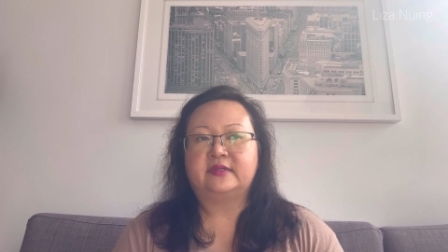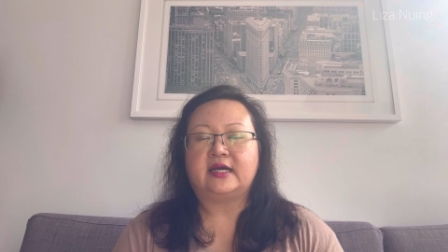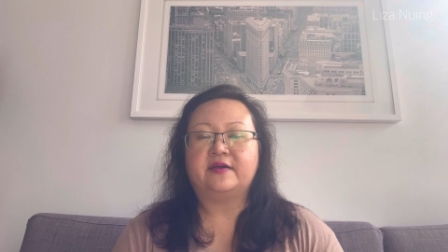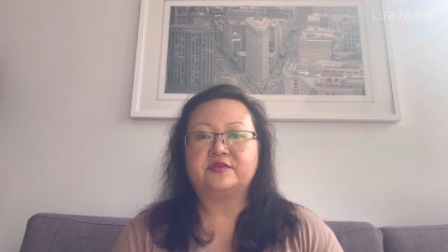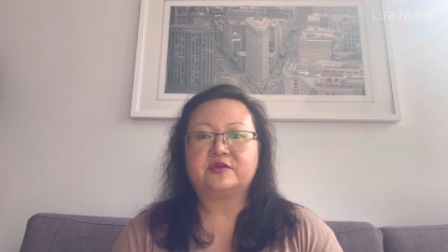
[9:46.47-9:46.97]

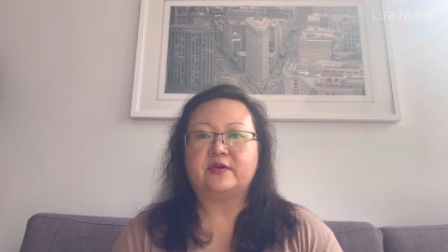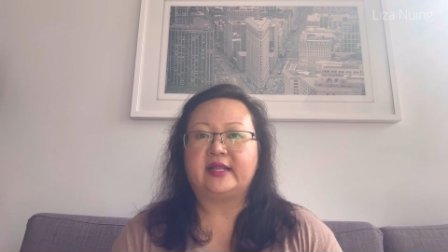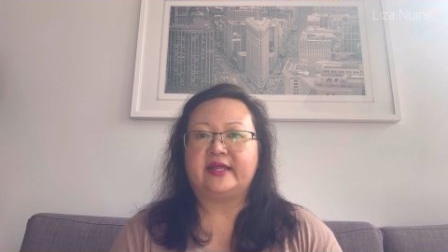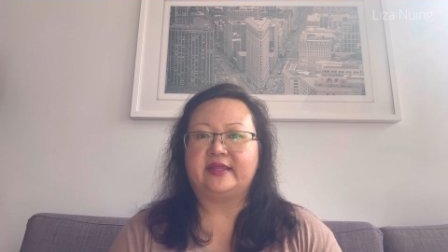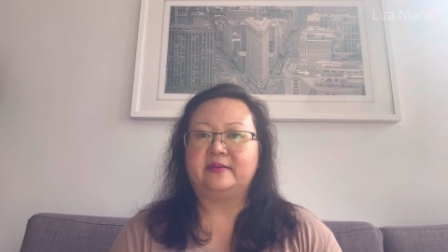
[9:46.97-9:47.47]
After all,
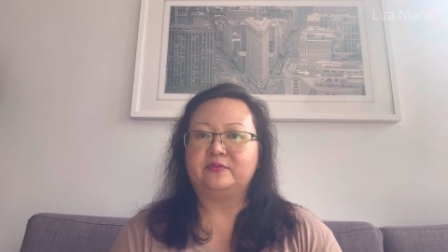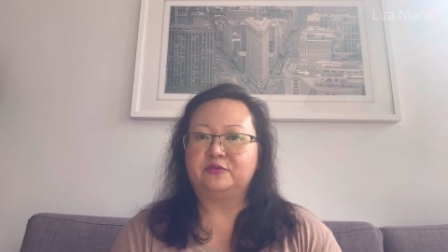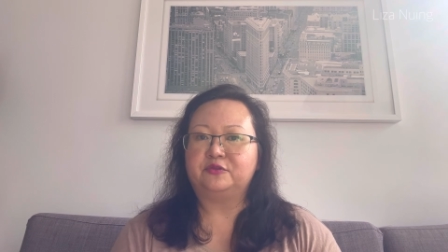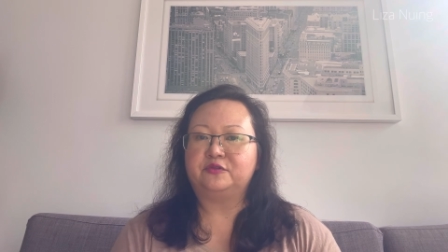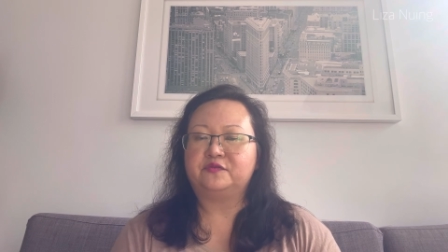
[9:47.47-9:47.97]
I then
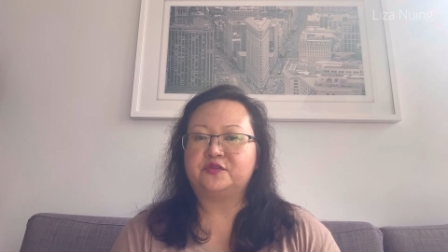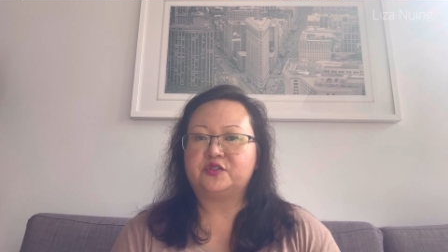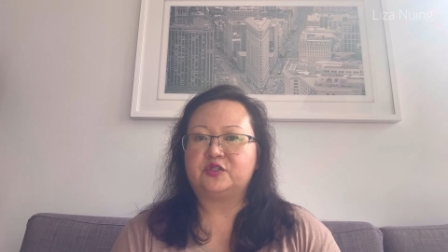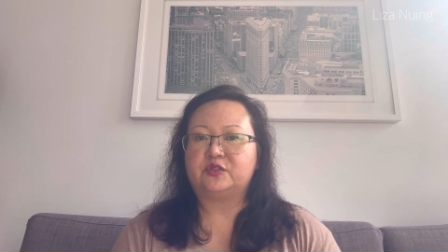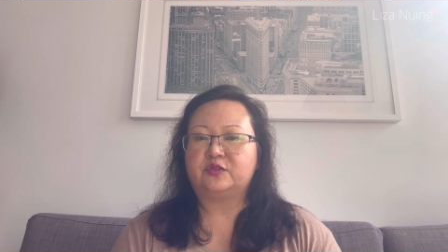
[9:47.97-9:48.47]
moved
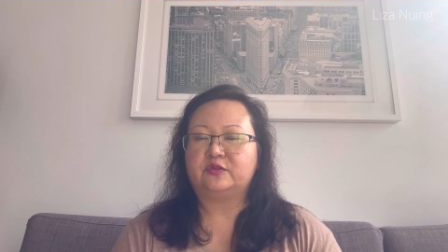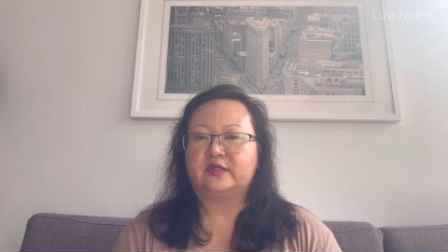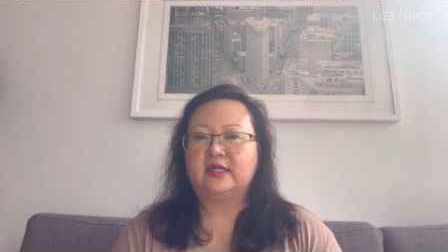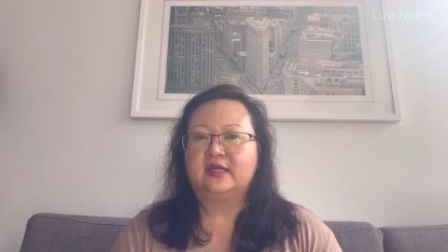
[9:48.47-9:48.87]
to